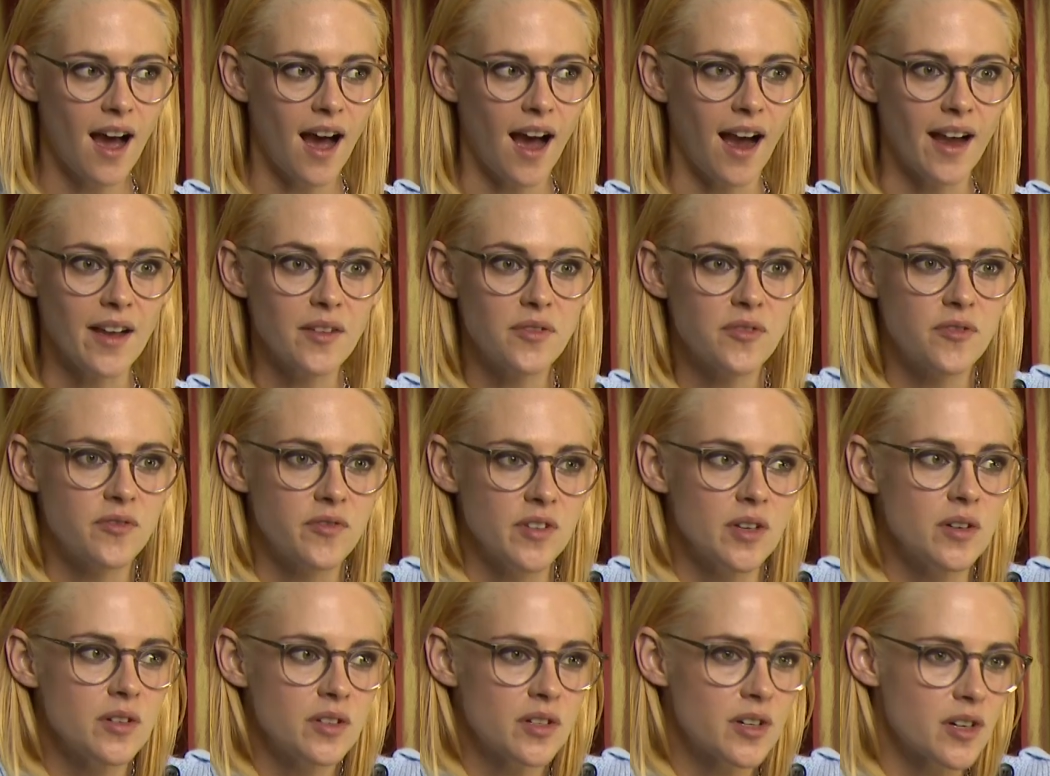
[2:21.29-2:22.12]
I
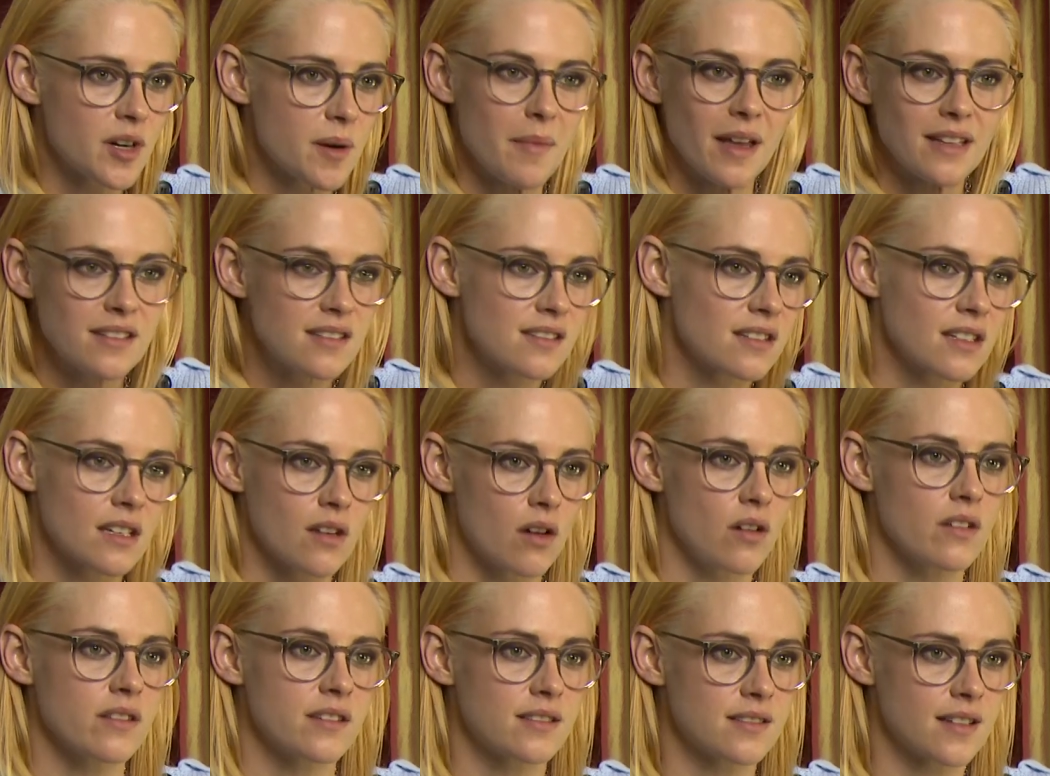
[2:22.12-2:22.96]
feel her immensely
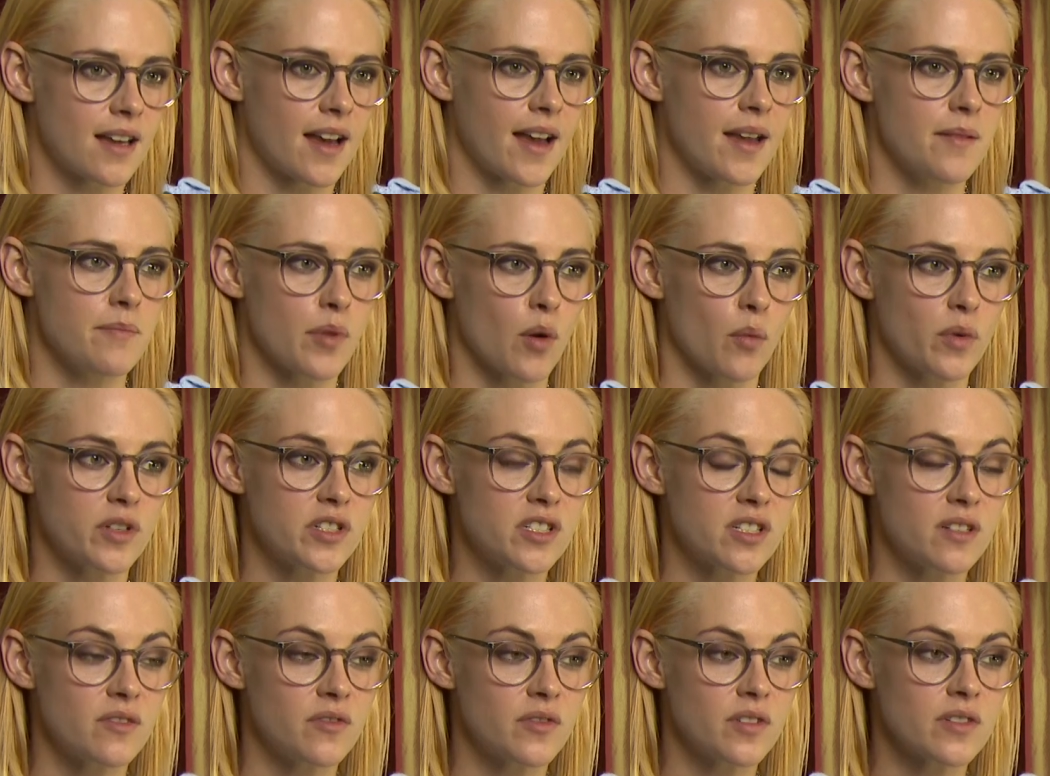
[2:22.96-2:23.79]
all the time, but when
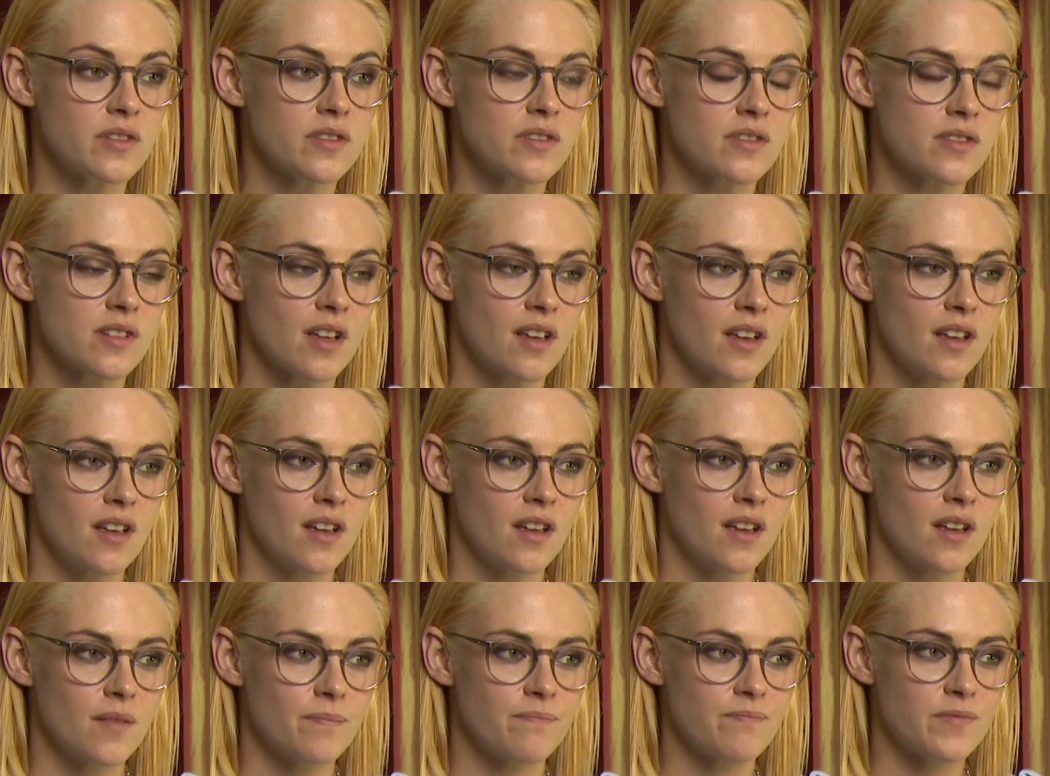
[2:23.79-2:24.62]
she feels
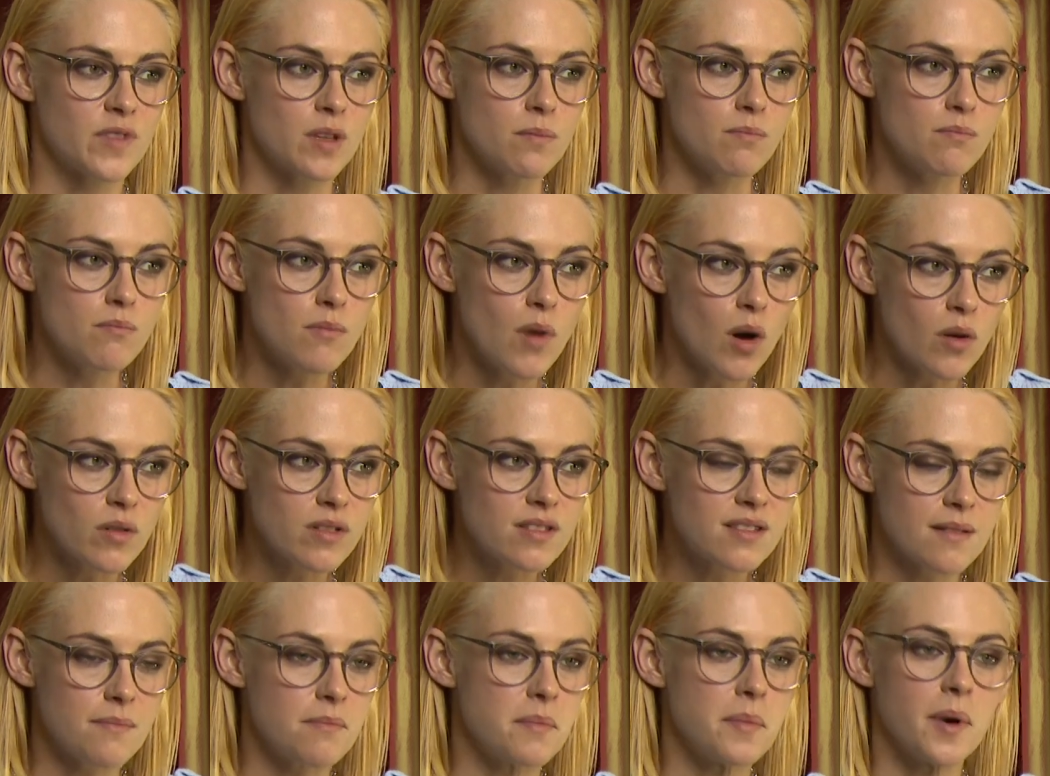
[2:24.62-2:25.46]
the
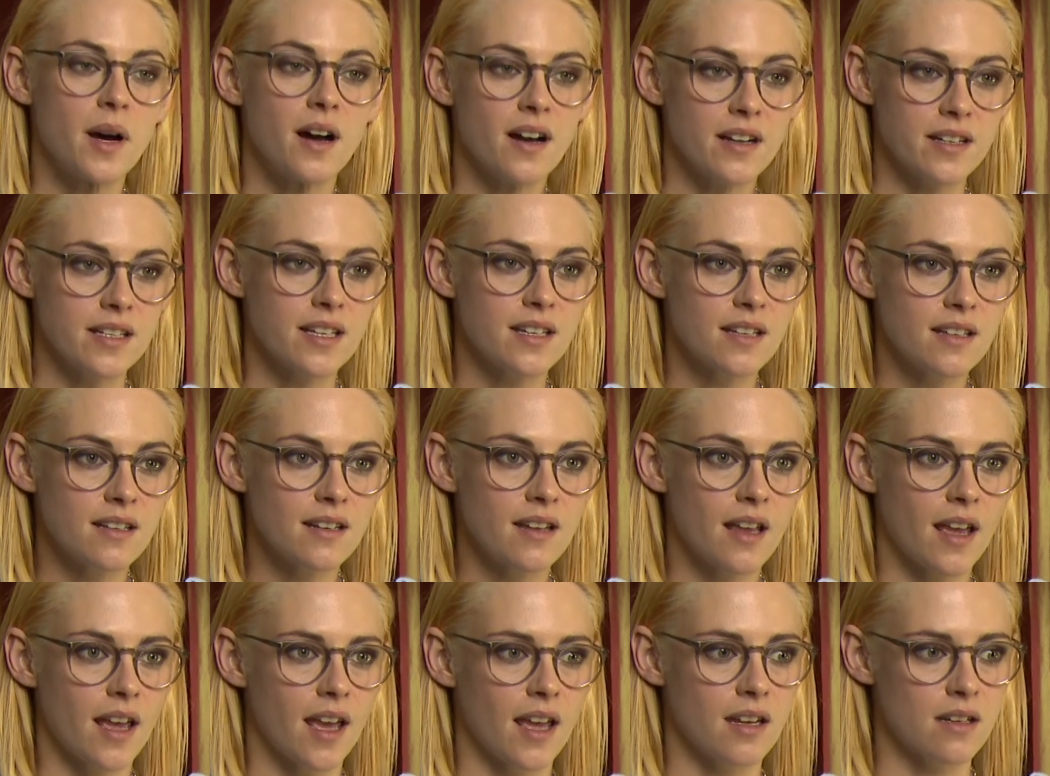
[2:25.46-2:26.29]
most
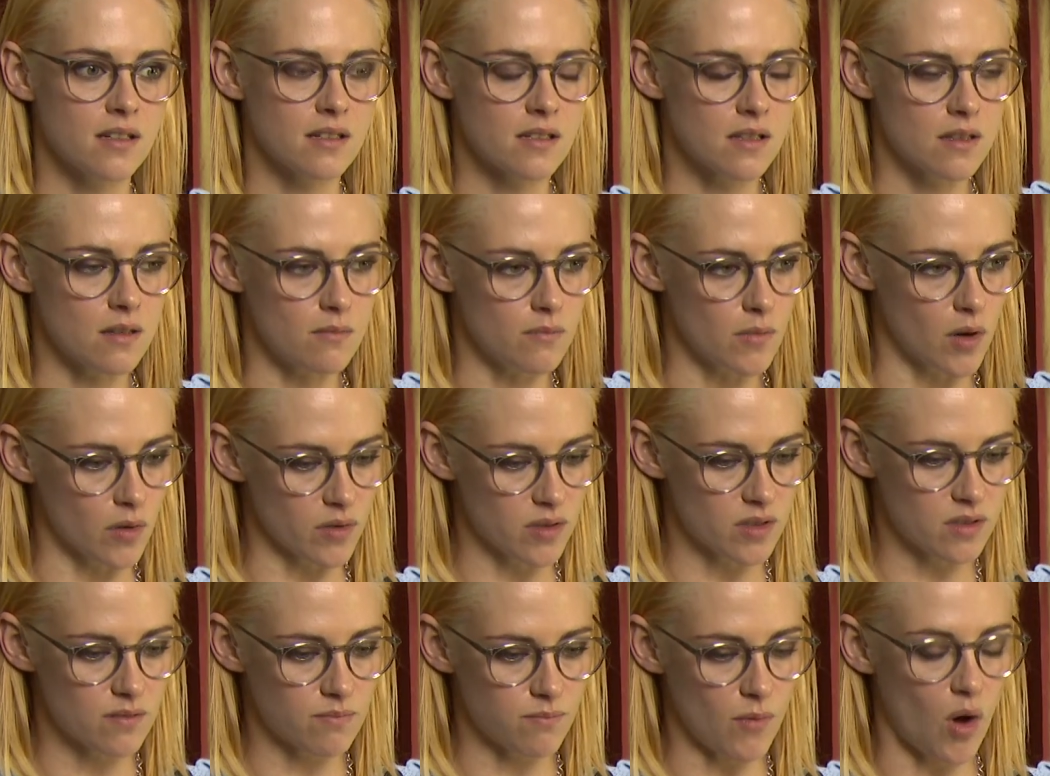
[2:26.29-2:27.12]
embodied and the
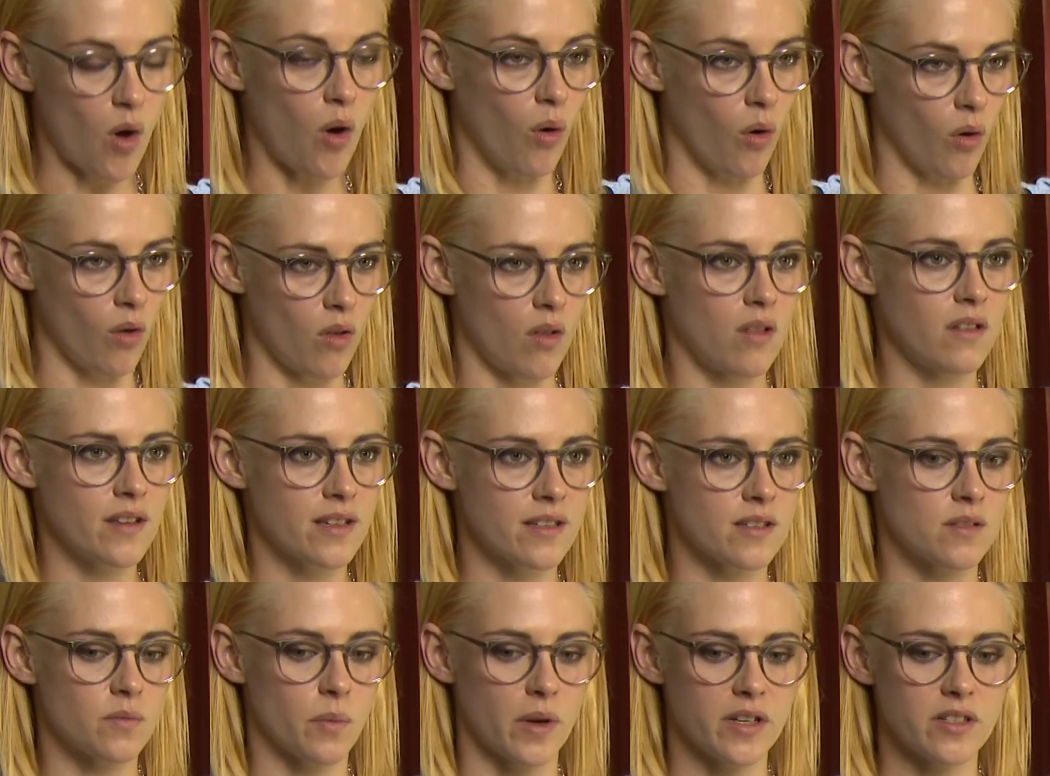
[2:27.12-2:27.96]
most whole
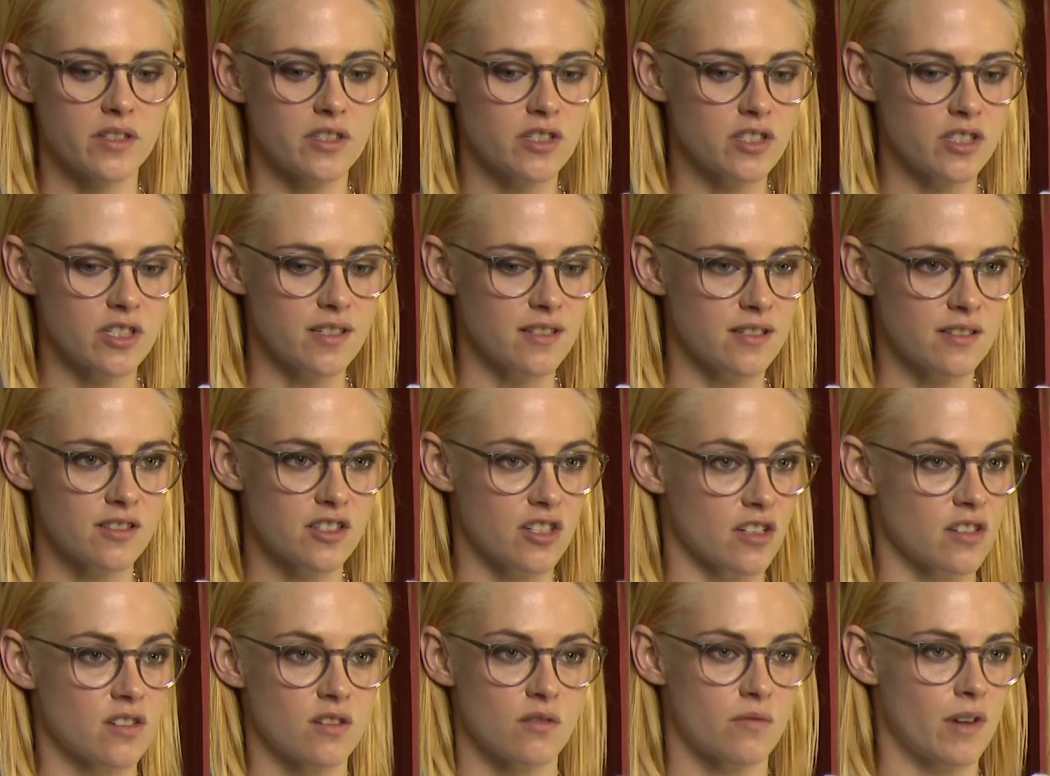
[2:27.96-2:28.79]
is when she's
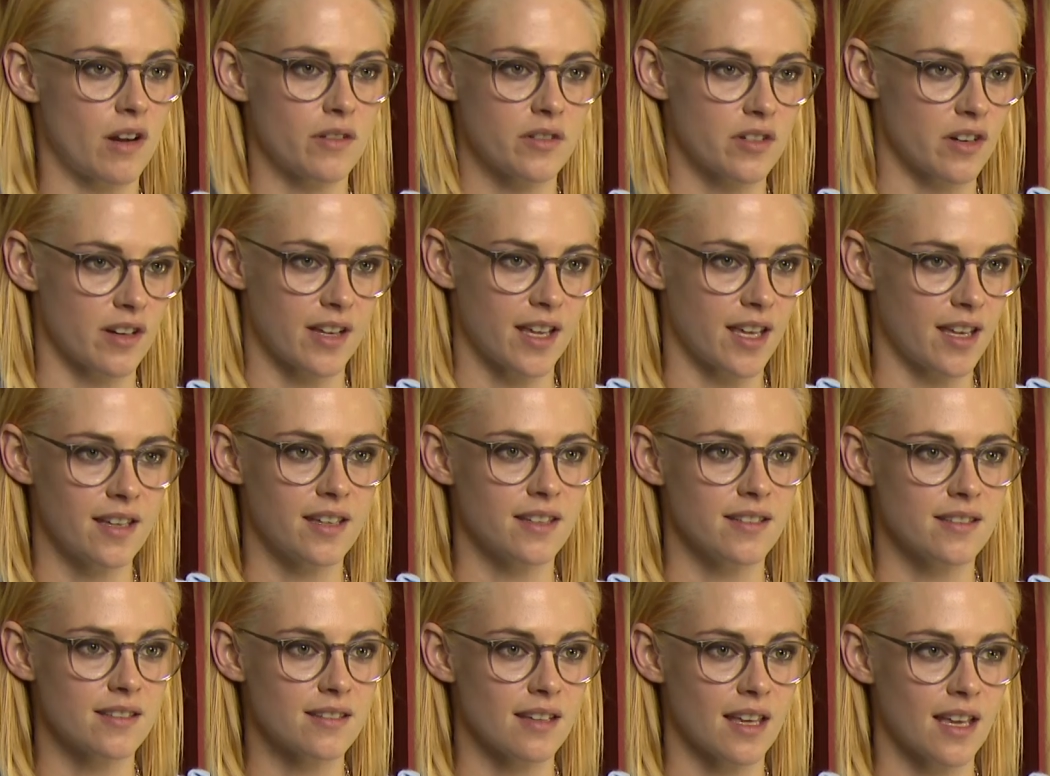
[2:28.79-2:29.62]
just around her
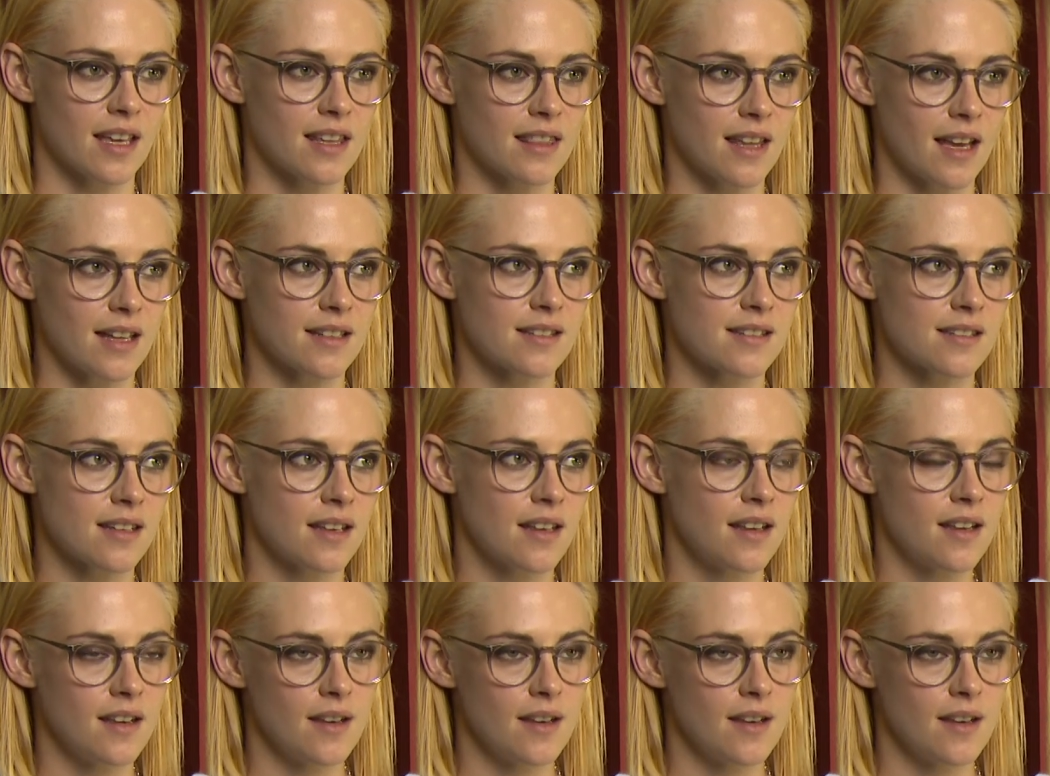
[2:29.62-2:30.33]
kids. Like that's...